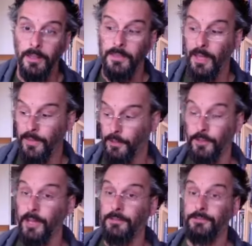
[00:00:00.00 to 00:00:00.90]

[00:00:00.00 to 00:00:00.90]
Now they could have,